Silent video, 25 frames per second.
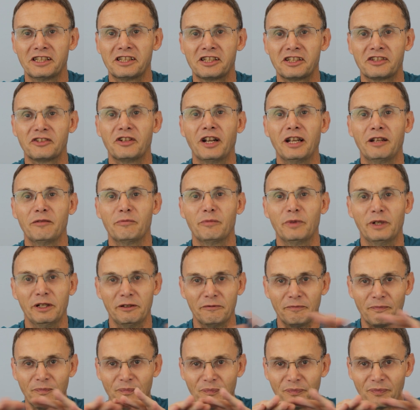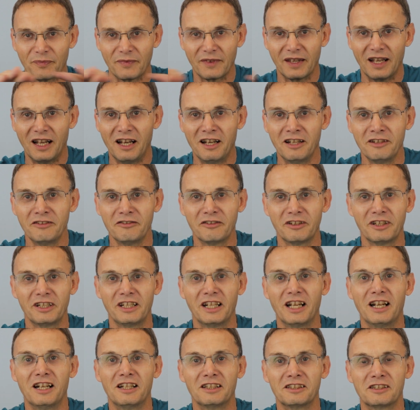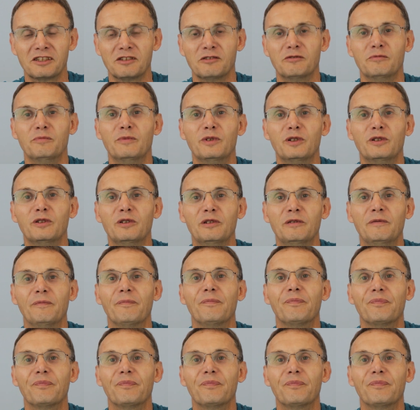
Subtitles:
straight bit, 100 yards or more,